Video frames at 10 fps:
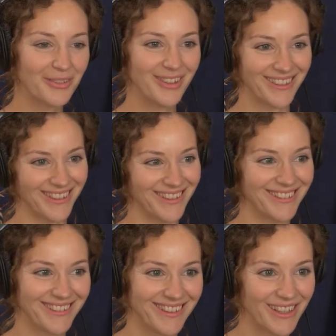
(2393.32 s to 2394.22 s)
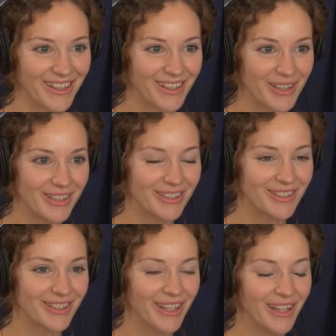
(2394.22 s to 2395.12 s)
Yeah, that
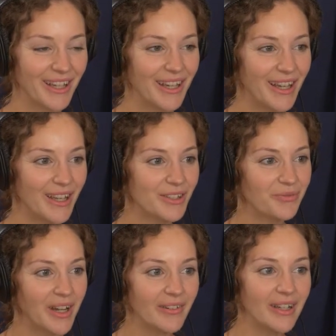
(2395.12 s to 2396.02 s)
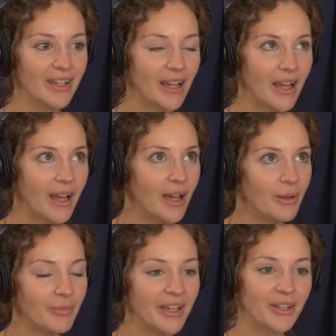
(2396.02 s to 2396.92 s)
is, it's very
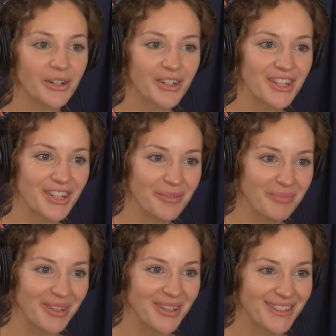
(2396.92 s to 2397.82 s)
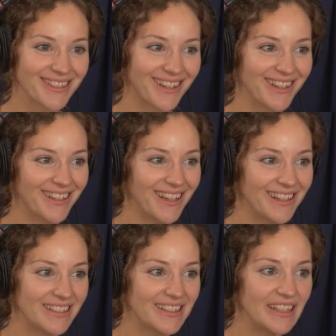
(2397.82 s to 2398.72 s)
encouraging, because
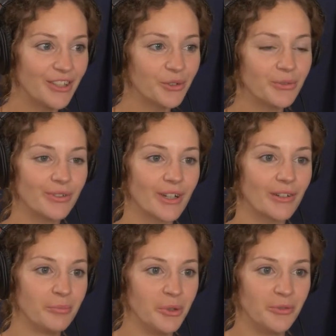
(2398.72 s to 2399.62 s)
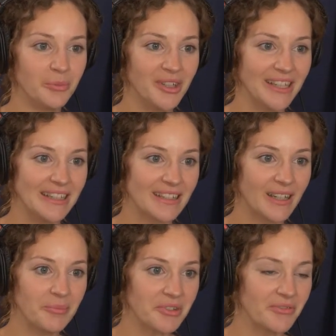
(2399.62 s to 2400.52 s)
I see an awful lot of movement in
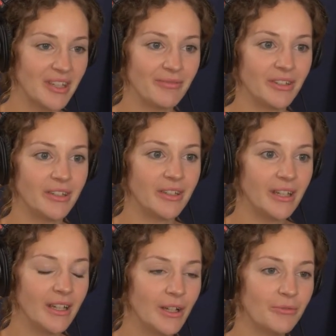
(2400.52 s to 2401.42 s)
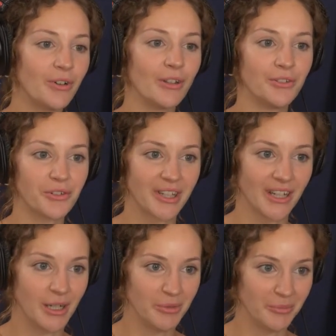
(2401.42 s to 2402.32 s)
terms of even voluntary carbon